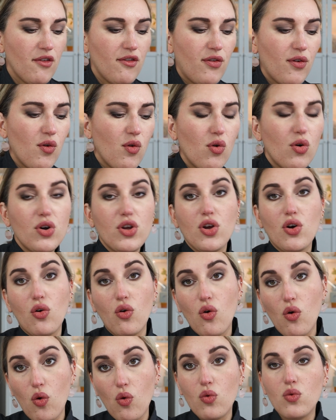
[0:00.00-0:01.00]
for
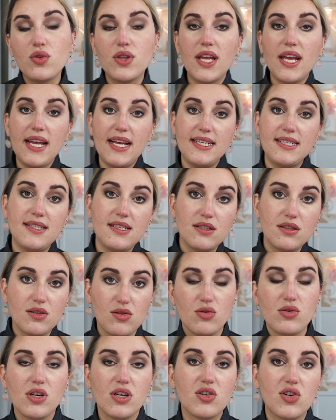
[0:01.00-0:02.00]
your own AC
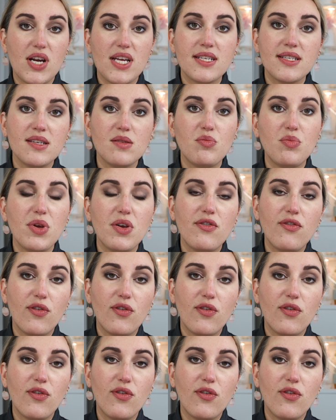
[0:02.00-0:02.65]
Tonic recipe